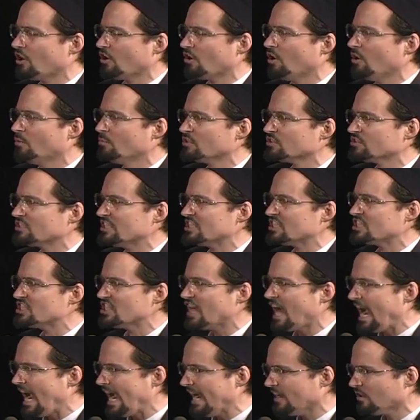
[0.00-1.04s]
are almost
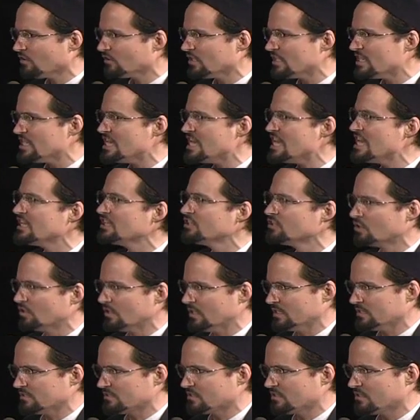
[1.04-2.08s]
entirely
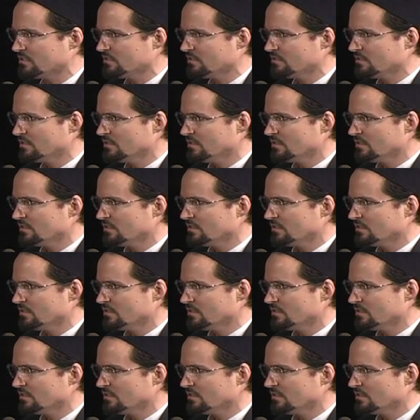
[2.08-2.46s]
ignorant